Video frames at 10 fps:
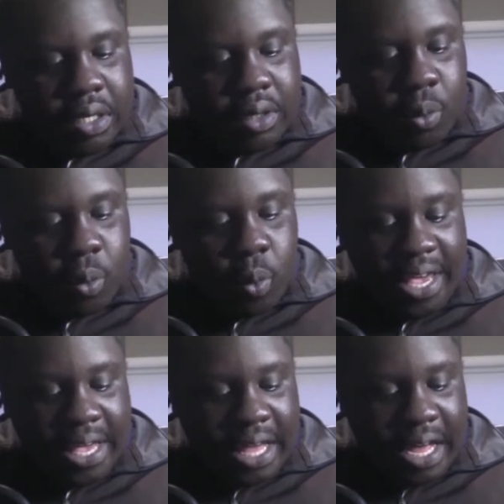
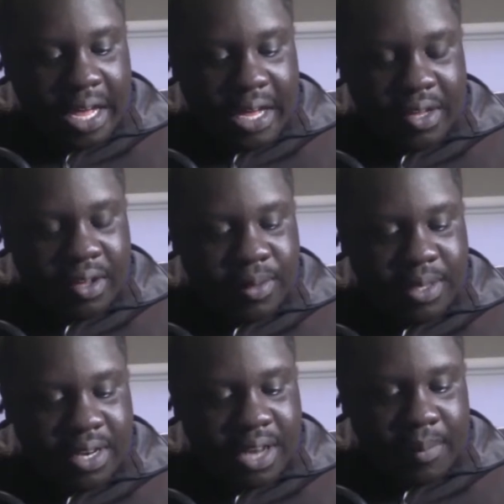win. It
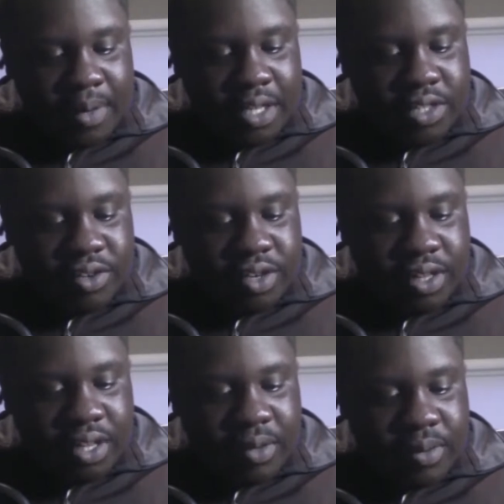wasn't a nomination or
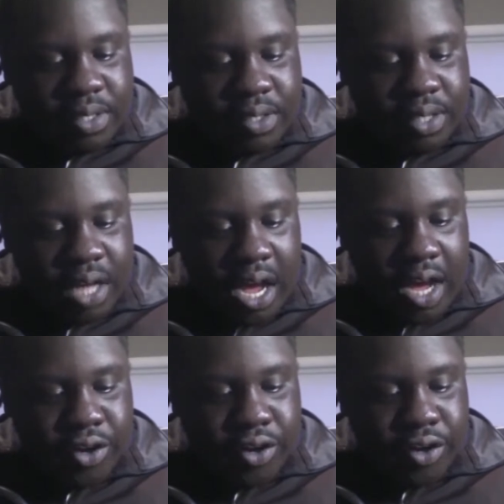anything. It was just an
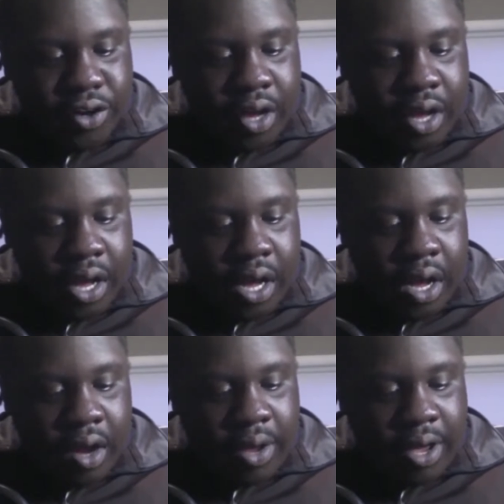honor.
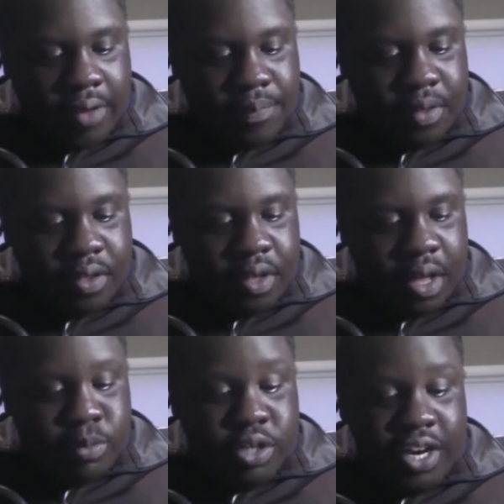Okay, so
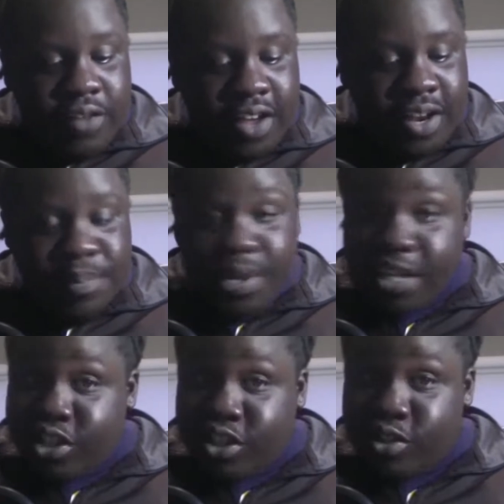I'm trying to find a
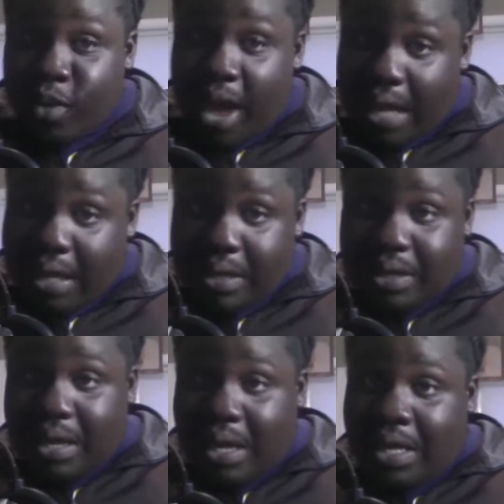picture so I
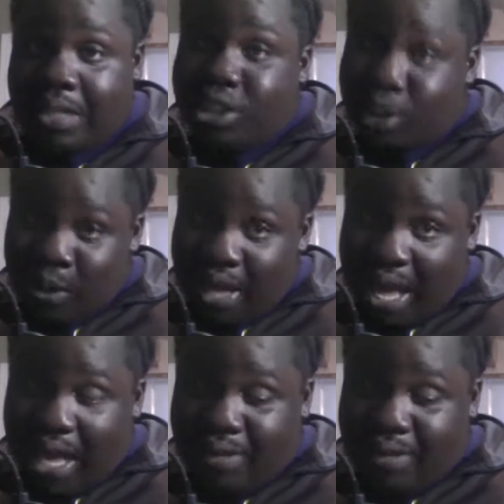can show y'all.